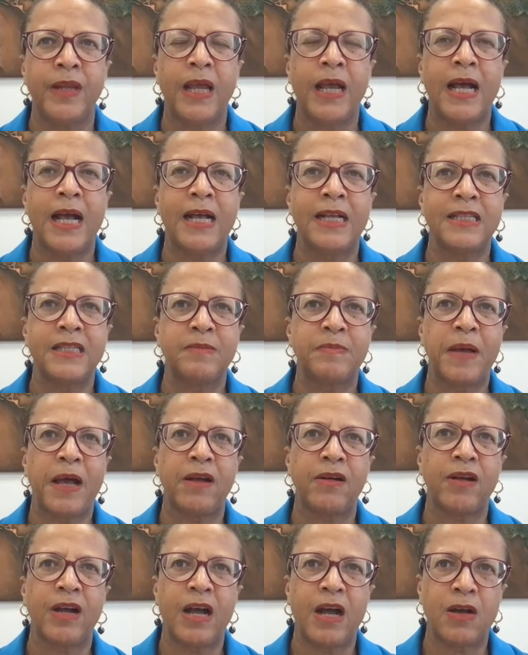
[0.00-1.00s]

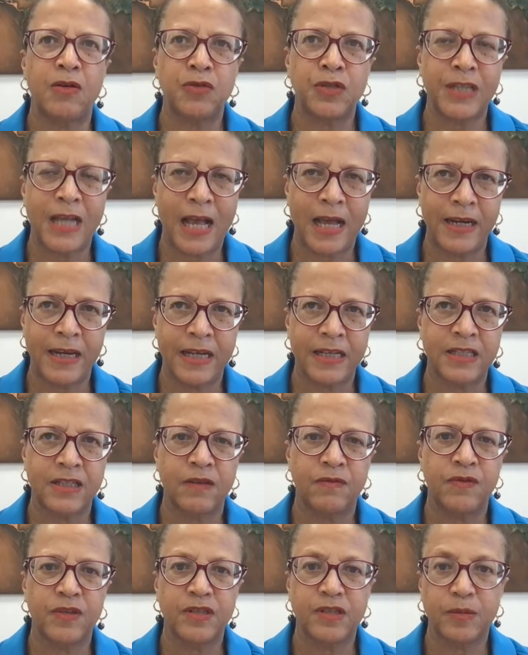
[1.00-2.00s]
Ansbacher House Annex
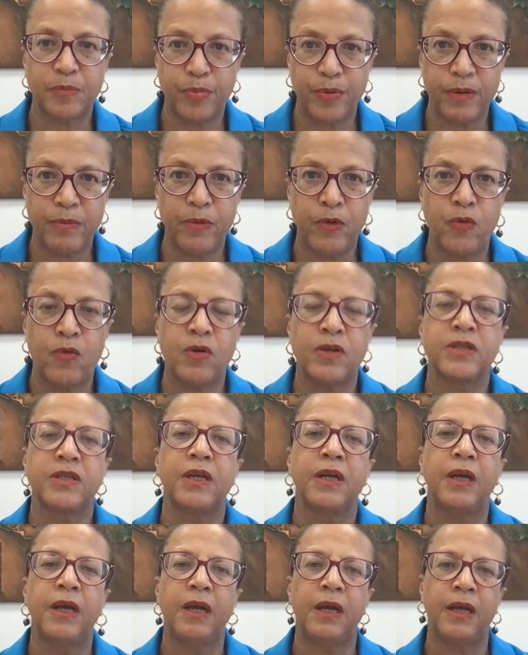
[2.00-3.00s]
of the Supreme Court
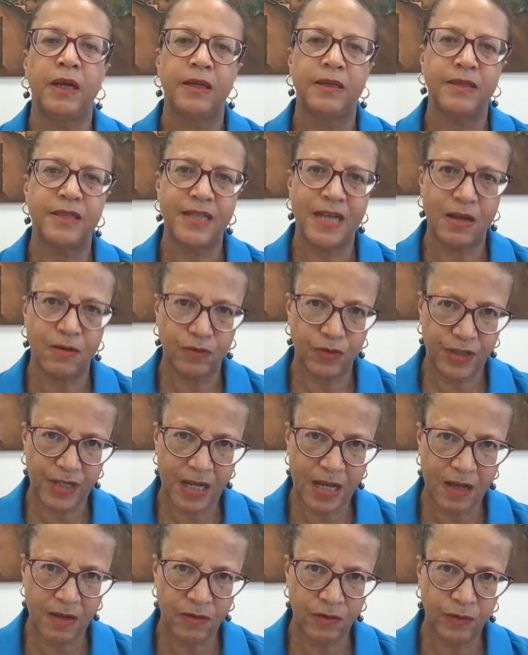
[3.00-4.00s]

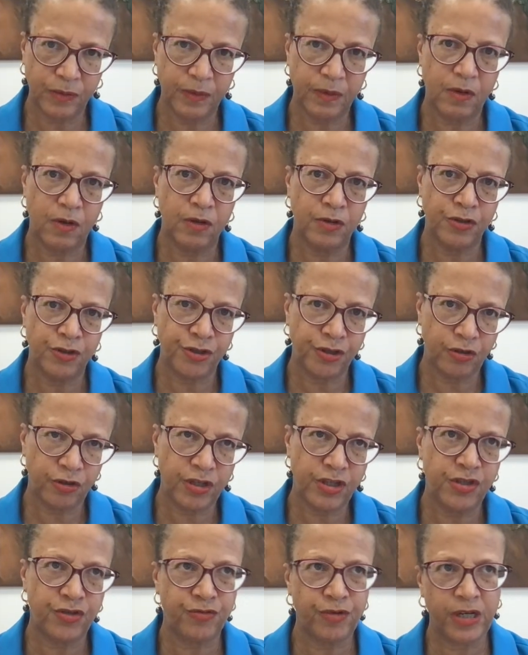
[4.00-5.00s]
downtown on Shirley
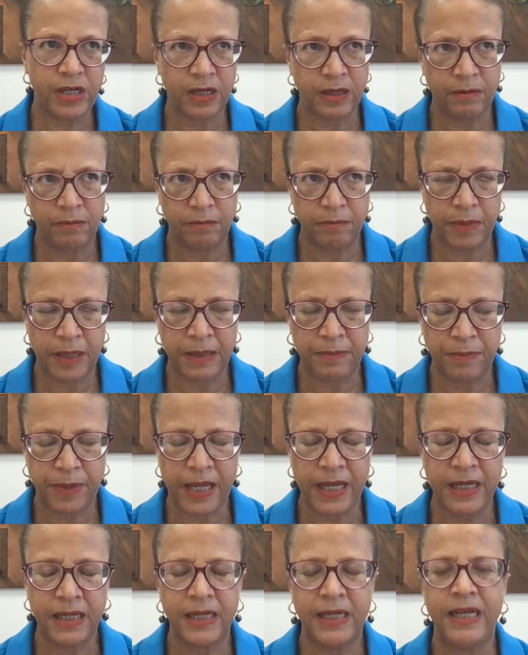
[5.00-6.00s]
Street and
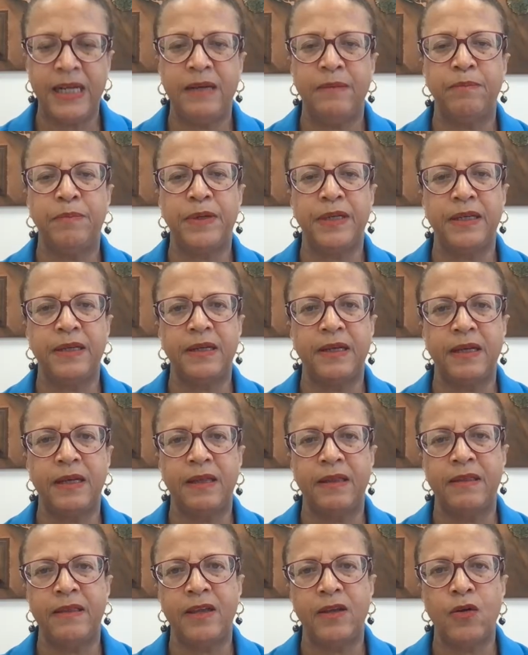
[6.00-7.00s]
Bank Lane, but
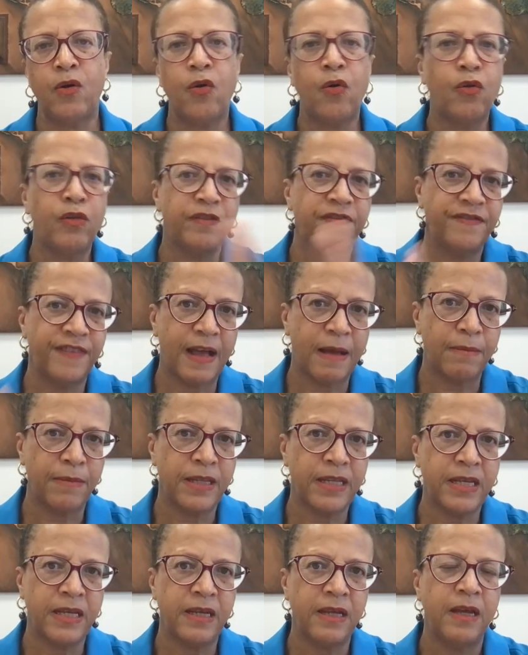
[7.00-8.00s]
the whole
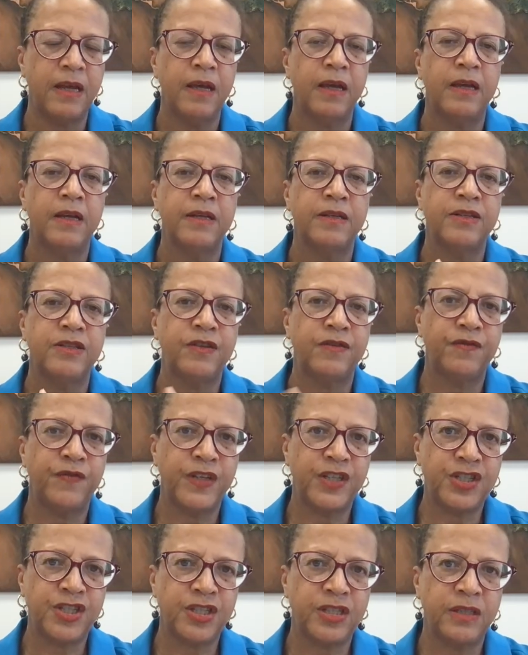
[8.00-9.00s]
family
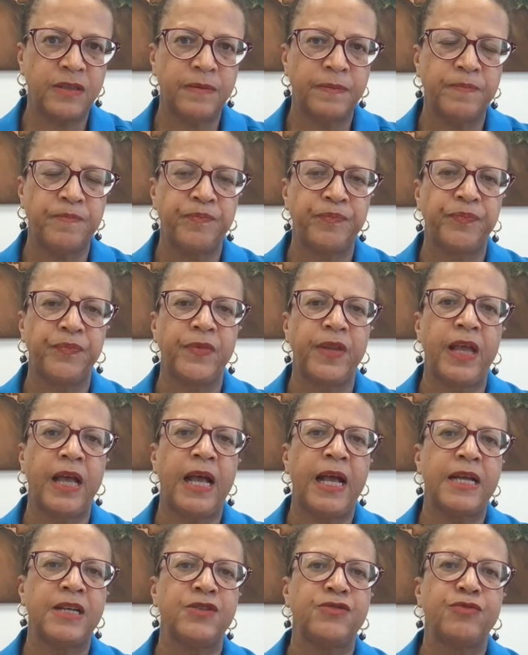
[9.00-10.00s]
division
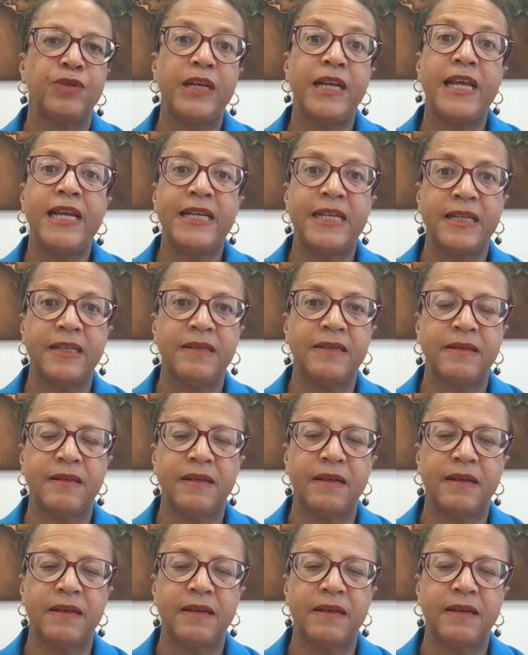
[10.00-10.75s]
and related